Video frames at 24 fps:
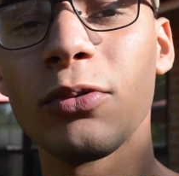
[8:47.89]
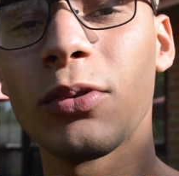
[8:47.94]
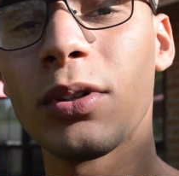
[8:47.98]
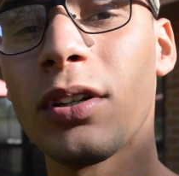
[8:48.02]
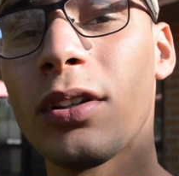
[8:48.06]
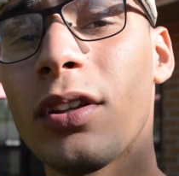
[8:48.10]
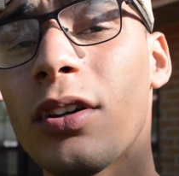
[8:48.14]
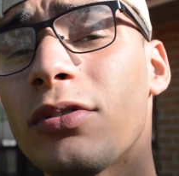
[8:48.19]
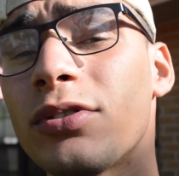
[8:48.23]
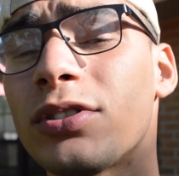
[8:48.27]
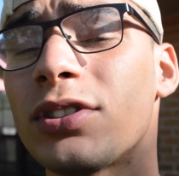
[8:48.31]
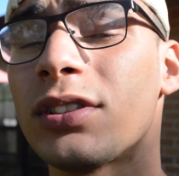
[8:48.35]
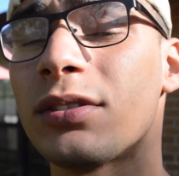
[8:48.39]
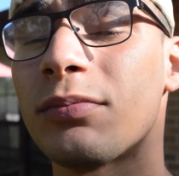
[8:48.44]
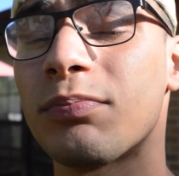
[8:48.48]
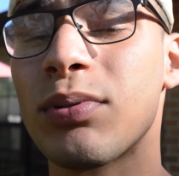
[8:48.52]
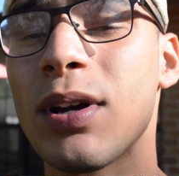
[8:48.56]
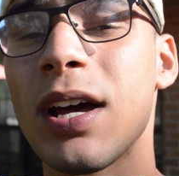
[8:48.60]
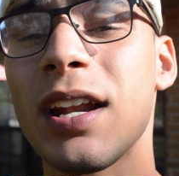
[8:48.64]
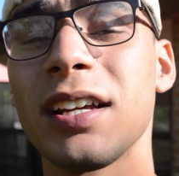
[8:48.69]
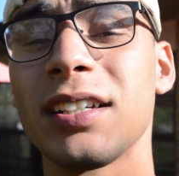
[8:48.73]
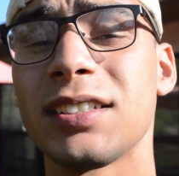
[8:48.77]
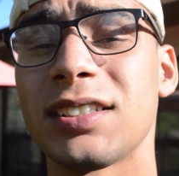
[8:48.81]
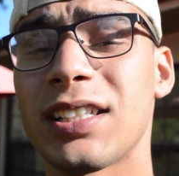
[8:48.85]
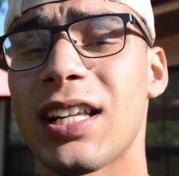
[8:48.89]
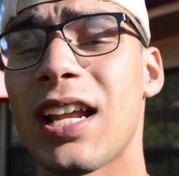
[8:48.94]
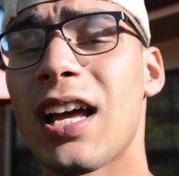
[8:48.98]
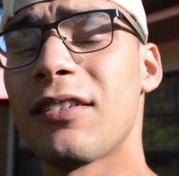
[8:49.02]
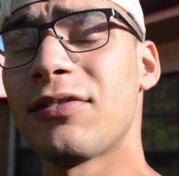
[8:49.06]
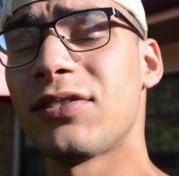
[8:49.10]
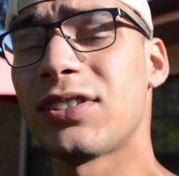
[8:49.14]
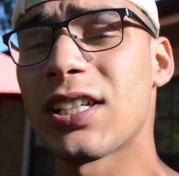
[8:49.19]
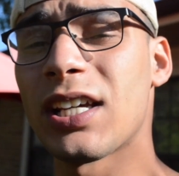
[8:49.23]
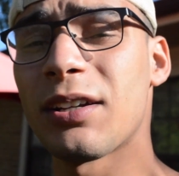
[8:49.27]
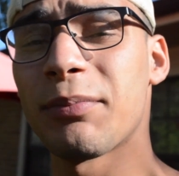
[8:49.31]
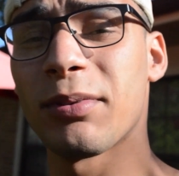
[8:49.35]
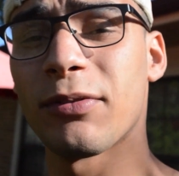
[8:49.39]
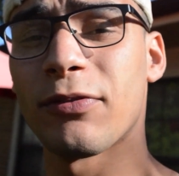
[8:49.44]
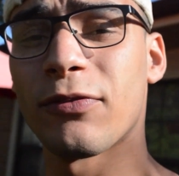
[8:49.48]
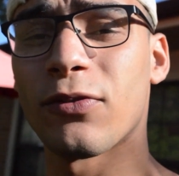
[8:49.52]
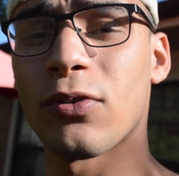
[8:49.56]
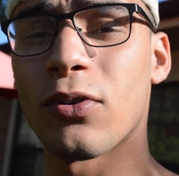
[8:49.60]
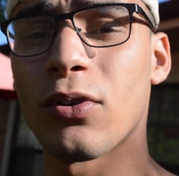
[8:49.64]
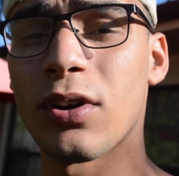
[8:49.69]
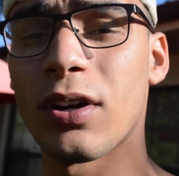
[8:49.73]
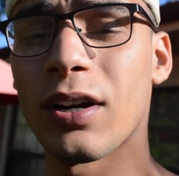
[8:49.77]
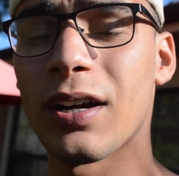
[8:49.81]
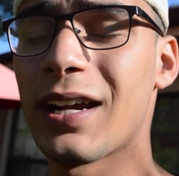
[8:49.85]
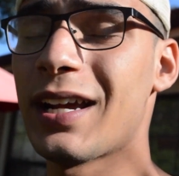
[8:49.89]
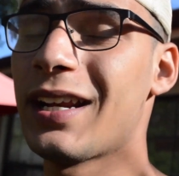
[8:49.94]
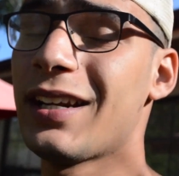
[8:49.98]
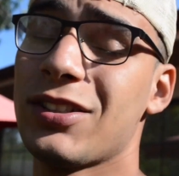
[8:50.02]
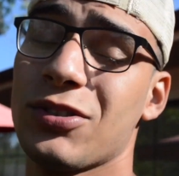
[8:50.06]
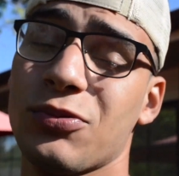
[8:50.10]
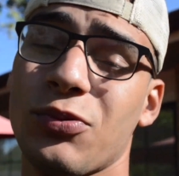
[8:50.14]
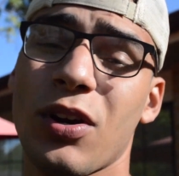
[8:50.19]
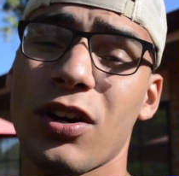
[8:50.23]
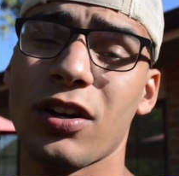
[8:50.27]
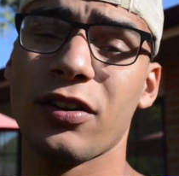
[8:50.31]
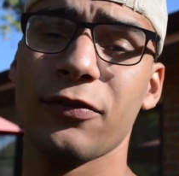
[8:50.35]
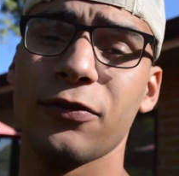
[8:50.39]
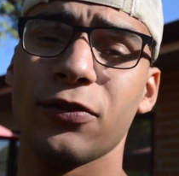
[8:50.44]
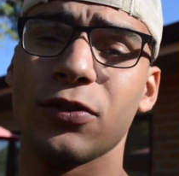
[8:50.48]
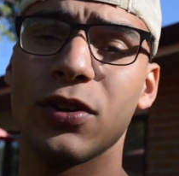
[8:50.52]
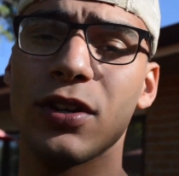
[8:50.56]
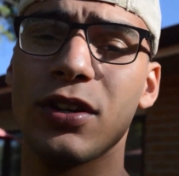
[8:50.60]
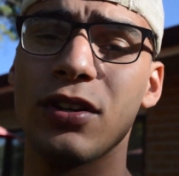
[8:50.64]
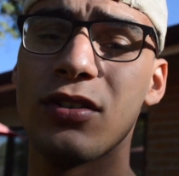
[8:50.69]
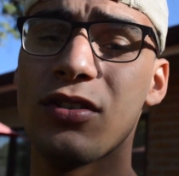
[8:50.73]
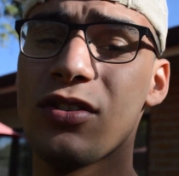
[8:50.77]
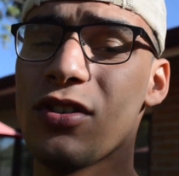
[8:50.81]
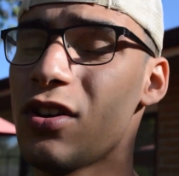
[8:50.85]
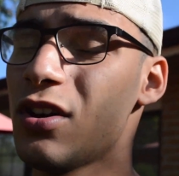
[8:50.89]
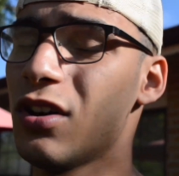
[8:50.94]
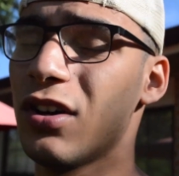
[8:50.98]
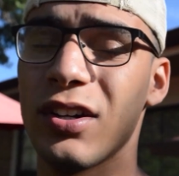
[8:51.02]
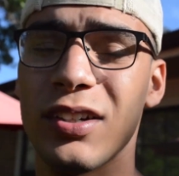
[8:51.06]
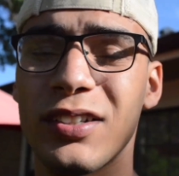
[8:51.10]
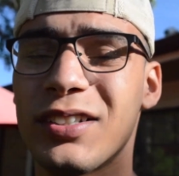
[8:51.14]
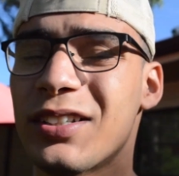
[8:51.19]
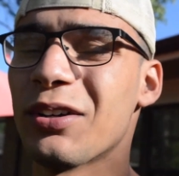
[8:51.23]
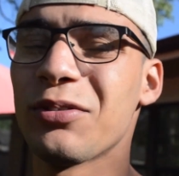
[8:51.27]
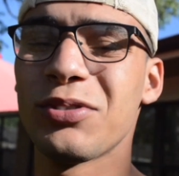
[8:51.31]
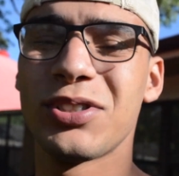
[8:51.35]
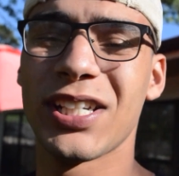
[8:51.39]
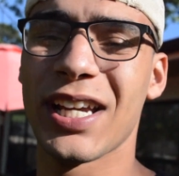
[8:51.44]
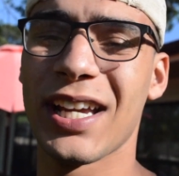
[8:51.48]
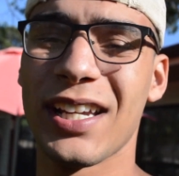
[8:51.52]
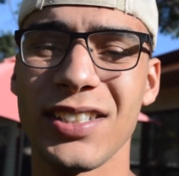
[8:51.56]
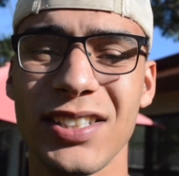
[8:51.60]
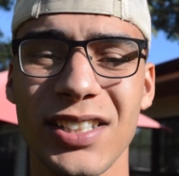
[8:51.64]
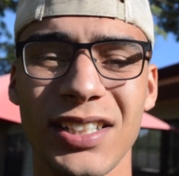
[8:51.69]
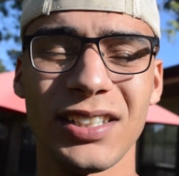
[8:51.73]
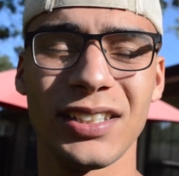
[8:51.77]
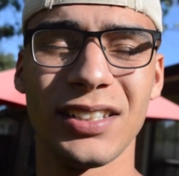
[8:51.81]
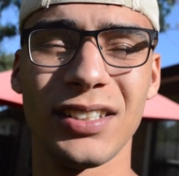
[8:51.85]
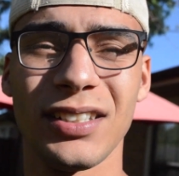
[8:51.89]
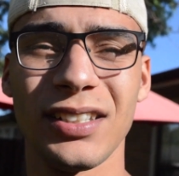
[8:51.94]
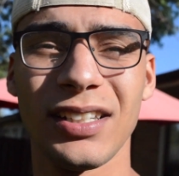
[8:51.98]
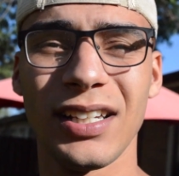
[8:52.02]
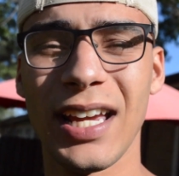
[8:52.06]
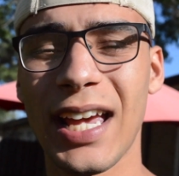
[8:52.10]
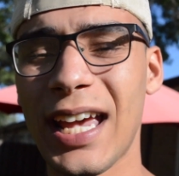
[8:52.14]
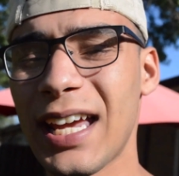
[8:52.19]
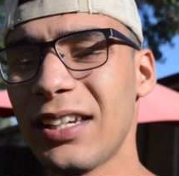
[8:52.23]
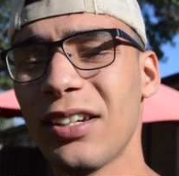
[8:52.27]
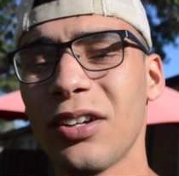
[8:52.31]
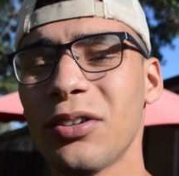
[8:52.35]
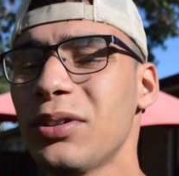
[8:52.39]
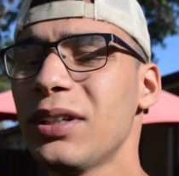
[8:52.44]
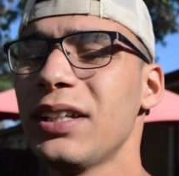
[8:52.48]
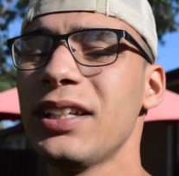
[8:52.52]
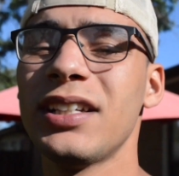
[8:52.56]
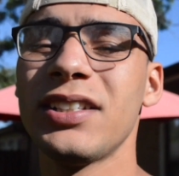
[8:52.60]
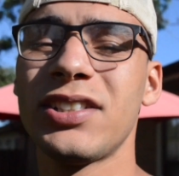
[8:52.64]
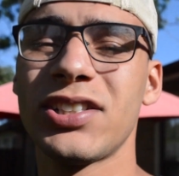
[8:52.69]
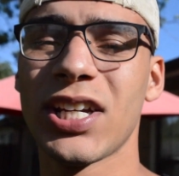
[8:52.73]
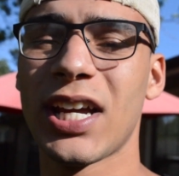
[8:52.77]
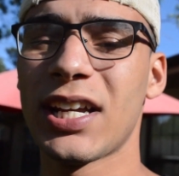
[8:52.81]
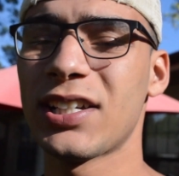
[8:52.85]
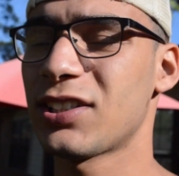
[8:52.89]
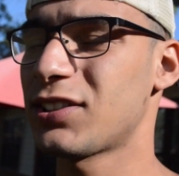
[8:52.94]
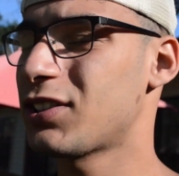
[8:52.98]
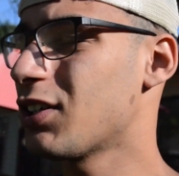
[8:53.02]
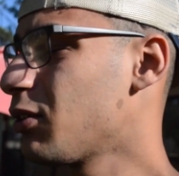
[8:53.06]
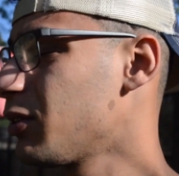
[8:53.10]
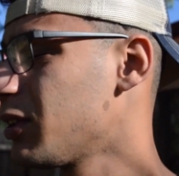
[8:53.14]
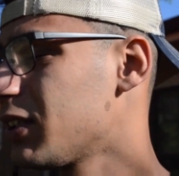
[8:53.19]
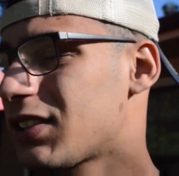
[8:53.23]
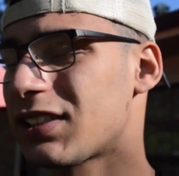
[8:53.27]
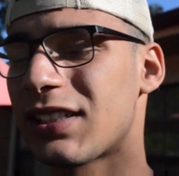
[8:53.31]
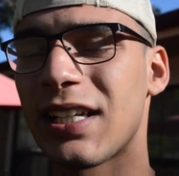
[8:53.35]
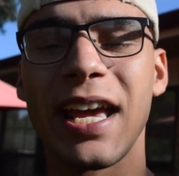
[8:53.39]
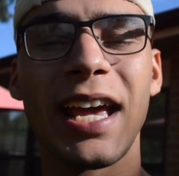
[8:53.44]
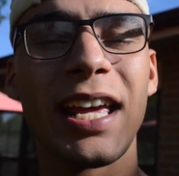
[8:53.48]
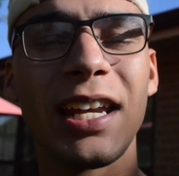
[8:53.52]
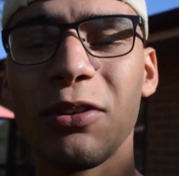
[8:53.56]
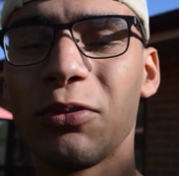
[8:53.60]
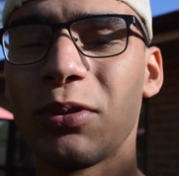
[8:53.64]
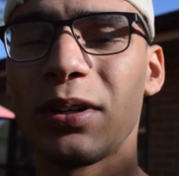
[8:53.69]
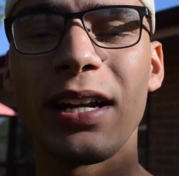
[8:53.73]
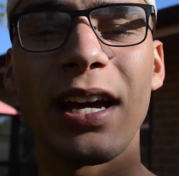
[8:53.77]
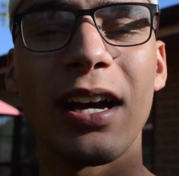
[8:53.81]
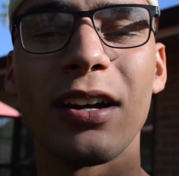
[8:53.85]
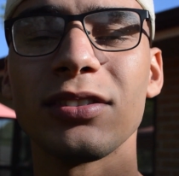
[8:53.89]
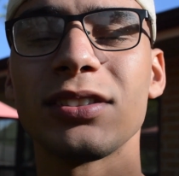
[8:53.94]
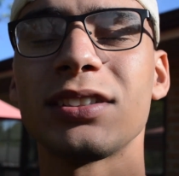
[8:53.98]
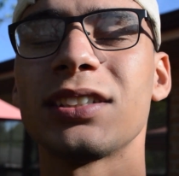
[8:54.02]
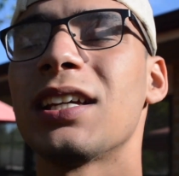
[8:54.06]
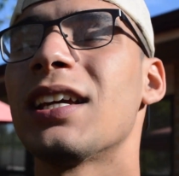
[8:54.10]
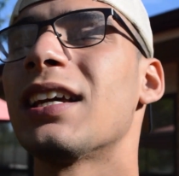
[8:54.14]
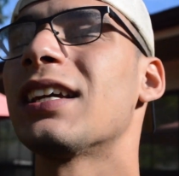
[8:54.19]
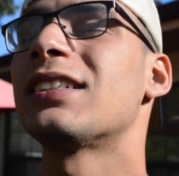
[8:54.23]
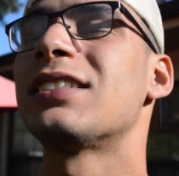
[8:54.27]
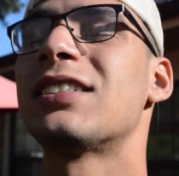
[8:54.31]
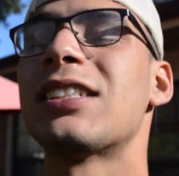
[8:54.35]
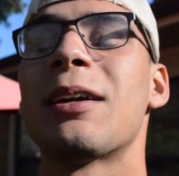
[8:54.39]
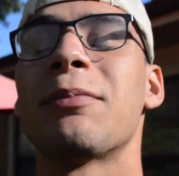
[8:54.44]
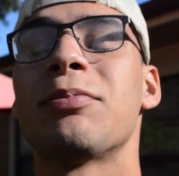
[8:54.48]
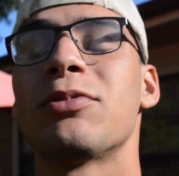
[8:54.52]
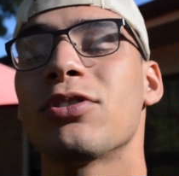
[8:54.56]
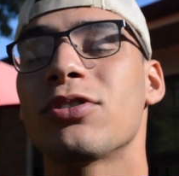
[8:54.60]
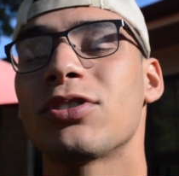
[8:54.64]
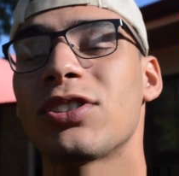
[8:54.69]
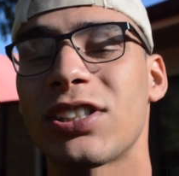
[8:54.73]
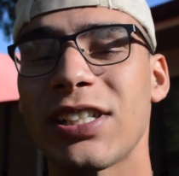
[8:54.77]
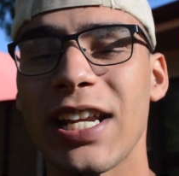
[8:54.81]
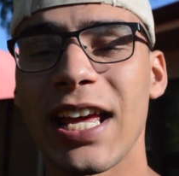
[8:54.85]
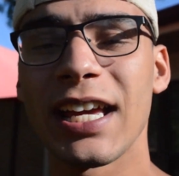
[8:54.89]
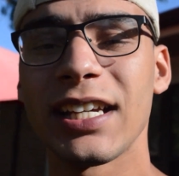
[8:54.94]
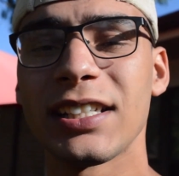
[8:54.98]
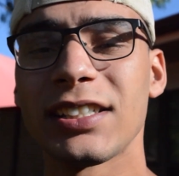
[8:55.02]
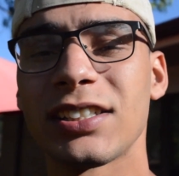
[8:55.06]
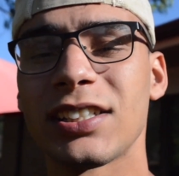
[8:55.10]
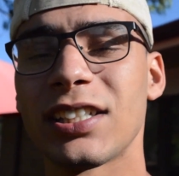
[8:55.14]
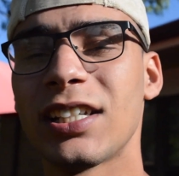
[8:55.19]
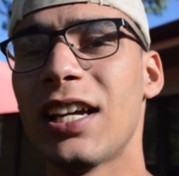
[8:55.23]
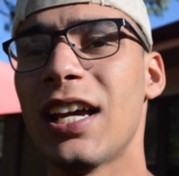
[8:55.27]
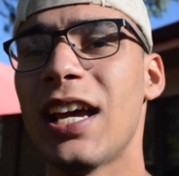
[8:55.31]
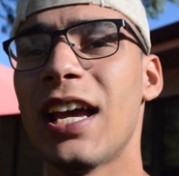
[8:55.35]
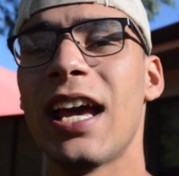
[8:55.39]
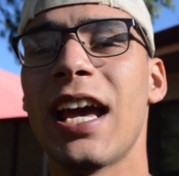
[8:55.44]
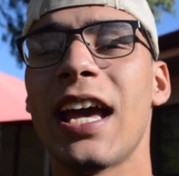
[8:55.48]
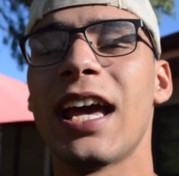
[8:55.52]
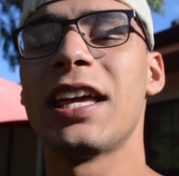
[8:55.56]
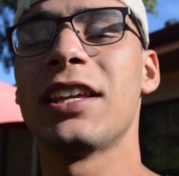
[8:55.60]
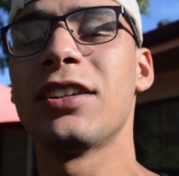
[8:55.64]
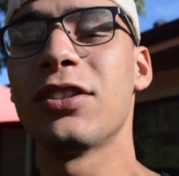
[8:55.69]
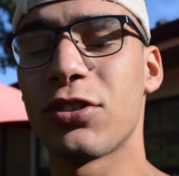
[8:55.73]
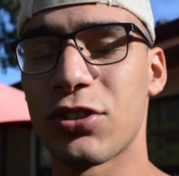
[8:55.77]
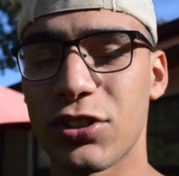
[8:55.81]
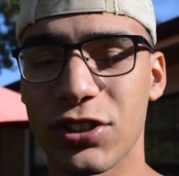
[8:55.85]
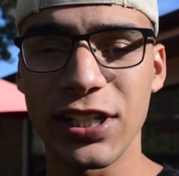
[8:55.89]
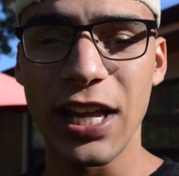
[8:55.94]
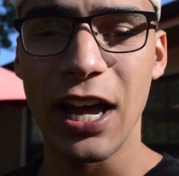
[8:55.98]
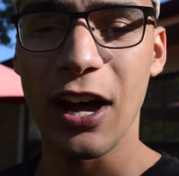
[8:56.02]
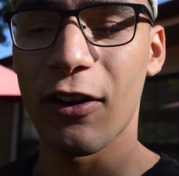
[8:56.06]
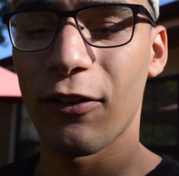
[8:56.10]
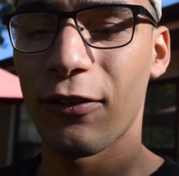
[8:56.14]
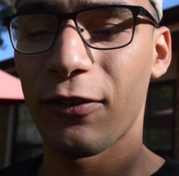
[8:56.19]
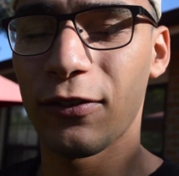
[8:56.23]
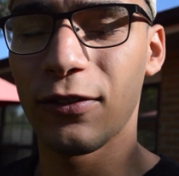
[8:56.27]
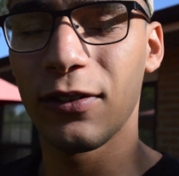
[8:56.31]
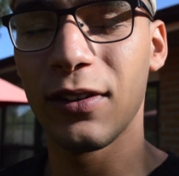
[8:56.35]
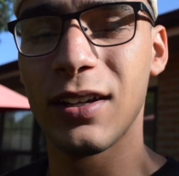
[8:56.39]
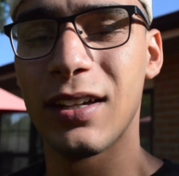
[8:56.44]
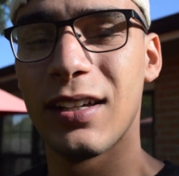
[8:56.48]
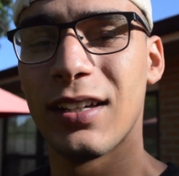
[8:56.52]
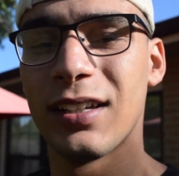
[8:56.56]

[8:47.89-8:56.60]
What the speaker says: one of those products that I've said before and it's working for you, don't change it. Ain't no need to change it. Don't listen to anyone else except your snakes and yourself.